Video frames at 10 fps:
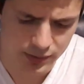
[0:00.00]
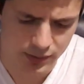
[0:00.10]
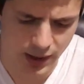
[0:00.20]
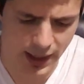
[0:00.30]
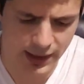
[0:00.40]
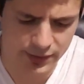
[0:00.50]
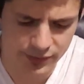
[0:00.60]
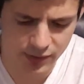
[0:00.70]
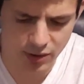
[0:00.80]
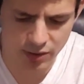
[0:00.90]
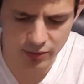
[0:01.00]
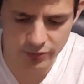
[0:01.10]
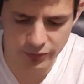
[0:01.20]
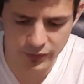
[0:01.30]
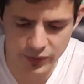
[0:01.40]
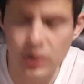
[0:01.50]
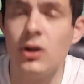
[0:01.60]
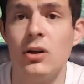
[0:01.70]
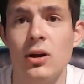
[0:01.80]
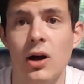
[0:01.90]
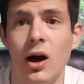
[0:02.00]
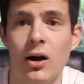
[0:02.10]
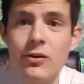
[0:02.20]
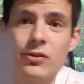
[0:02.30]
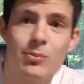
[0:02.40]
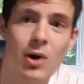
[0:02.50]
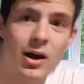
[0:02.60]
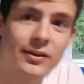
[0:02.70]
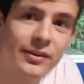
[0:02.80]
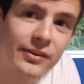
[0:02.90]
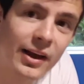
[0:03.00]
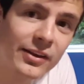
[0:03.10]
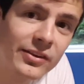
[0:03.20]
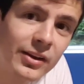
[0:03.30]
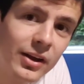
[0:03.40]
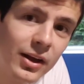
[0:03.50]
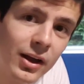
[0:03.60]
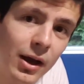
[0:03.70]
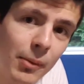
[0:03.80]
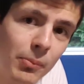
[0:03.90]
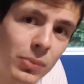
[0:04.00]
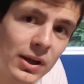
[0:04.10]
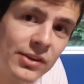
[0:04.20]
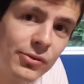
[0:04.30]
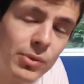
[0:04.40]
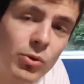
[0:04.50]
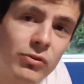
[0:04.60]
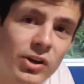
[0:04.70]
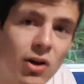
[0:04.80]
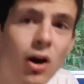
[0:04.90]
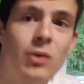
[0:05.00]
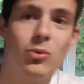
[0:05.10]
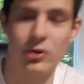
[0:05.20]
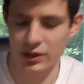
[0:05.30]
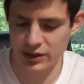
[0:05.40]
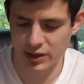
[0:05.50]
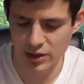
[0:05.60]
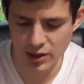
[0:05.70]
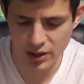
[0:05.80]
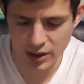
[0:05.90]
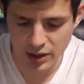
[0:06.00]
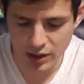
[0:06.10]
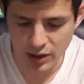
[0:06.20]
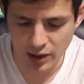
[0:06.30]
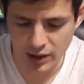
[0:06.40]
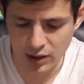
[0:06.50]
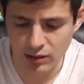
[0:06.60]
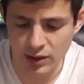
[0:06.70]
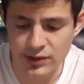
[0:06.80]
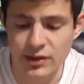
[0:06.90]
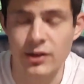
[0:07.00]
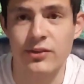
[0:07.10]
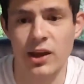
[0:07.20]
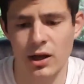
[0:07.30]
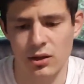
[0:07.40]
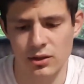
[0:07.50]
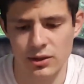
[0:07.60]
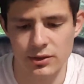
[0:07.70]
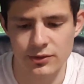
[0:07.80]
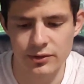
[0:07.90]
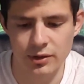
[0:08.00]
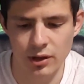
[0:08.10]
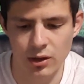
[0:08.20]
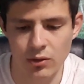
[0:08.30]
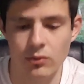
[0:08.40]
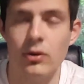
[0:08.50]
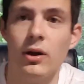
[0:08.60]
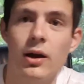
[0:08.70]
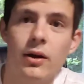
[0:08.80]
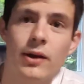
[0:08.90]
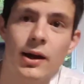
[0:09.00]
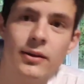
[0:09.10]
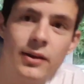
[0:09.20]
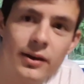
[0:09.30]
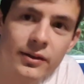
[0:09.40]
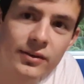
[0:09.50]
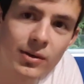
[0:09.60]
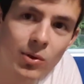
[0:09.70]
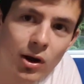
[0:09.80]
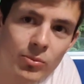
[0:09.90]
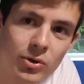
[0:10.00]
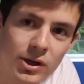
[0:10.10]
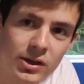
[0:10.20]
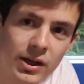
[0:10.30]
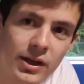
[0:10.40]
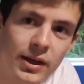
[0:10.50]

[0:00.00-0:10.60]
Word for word: Okay, so out of the box it says, please remove the cardboard uh, under the scale. So, oh yeah, there is some cardboard.